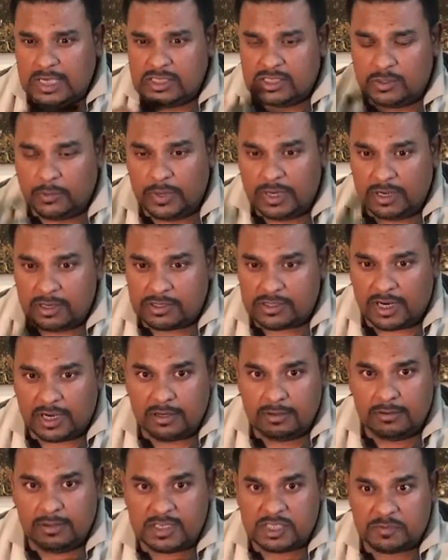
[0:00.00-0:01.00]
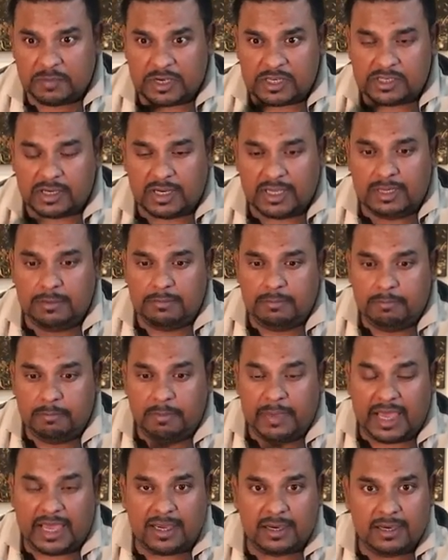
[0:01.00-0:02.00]
So when you're trying to especially
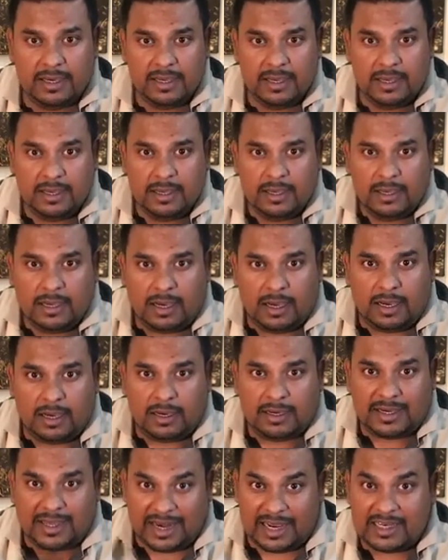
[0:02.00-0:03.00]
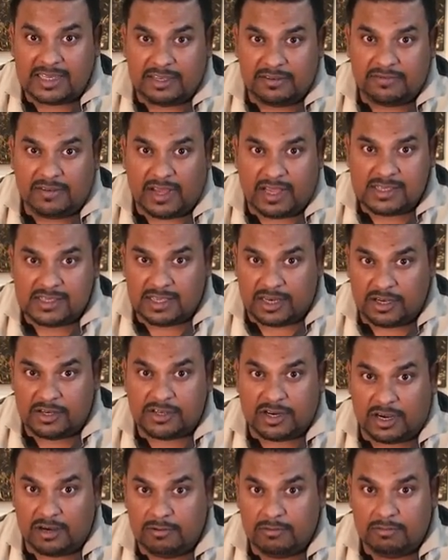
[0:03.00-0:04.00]
make connecting flights and you're
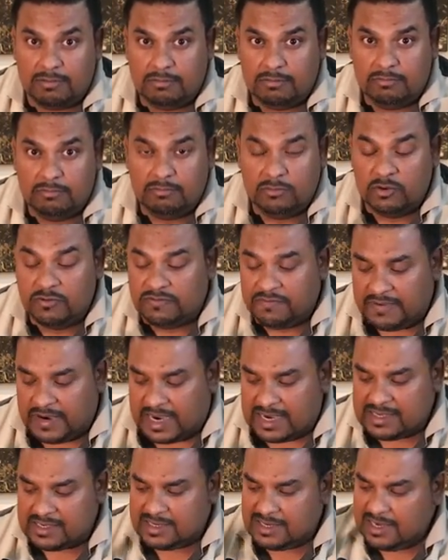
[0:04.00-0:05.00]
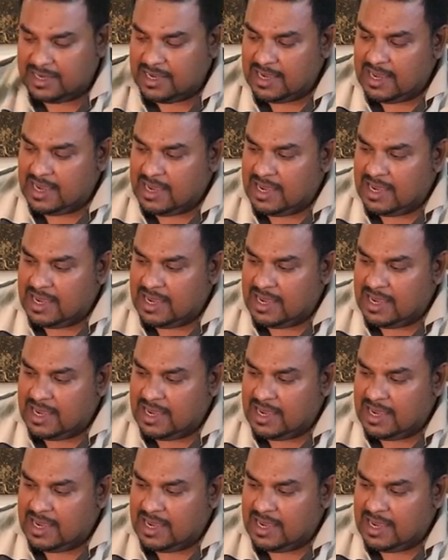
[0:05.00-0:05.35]
trying to move fast,